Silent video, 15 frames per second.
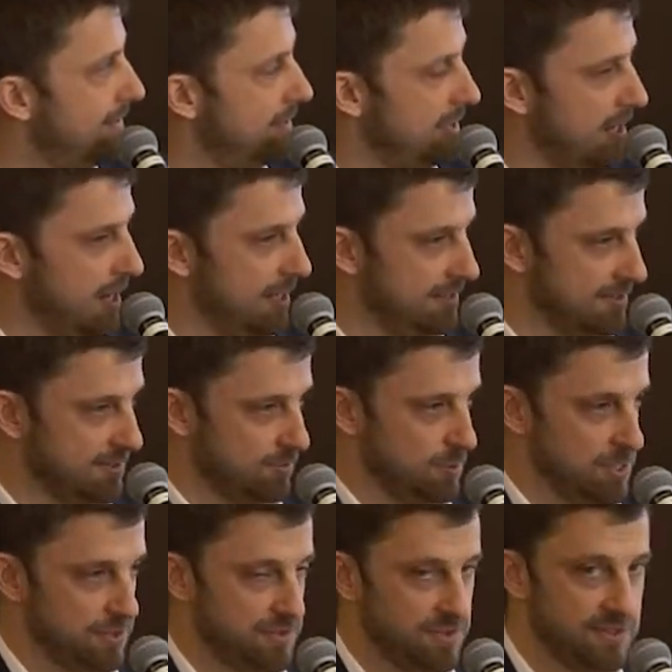The on
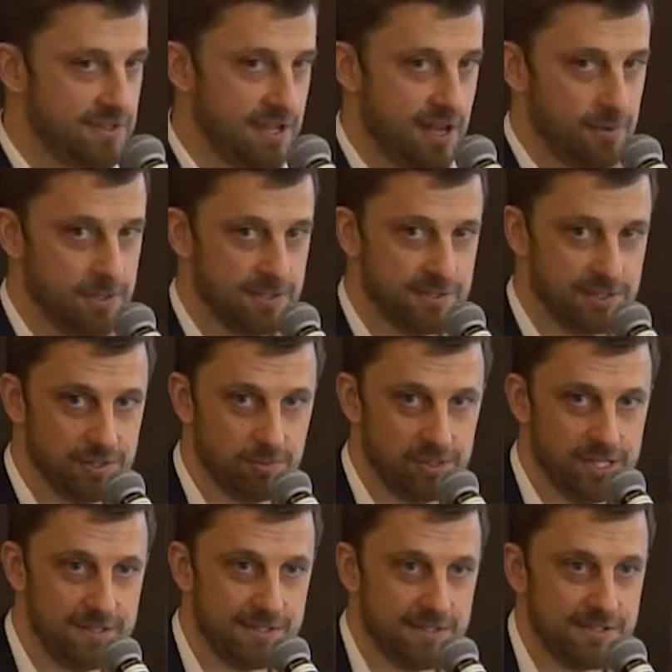switch always a good
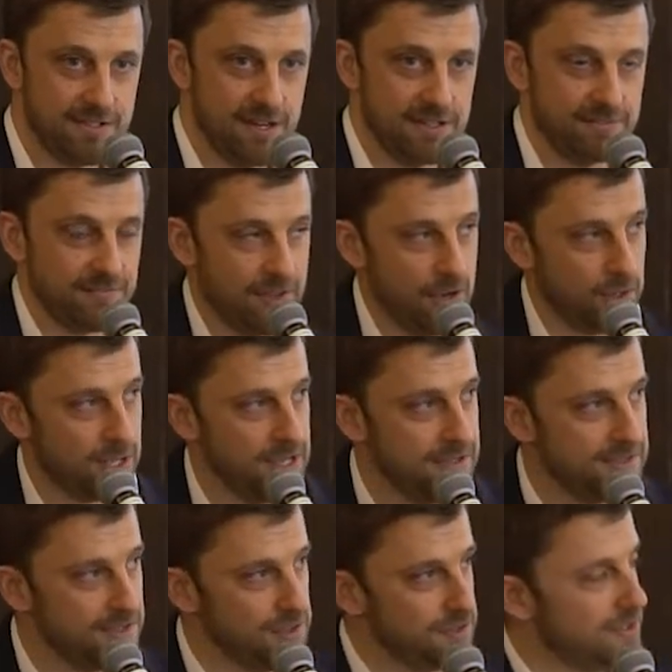place to start. Oh, okay, did
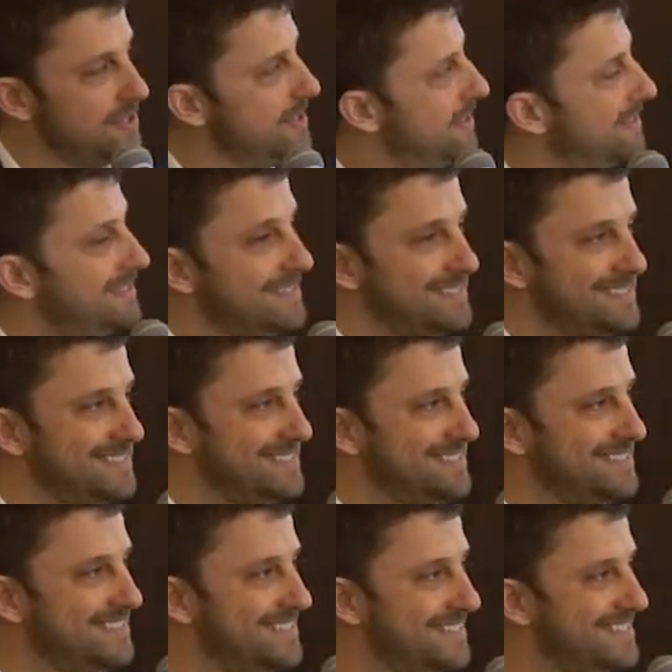you, so uh, did you try
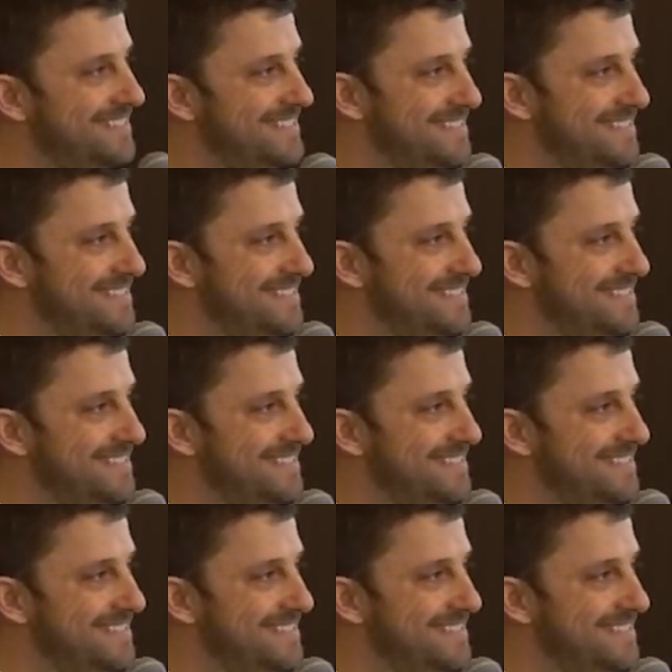rebooting it?